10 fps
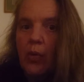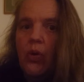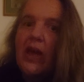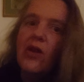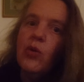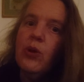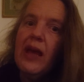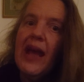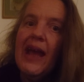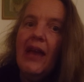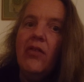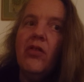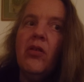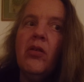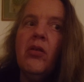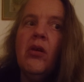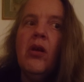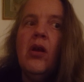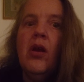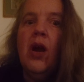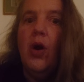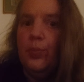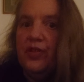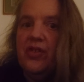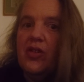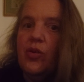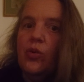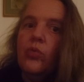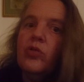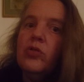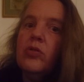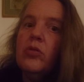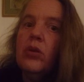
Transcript: We create obstacles,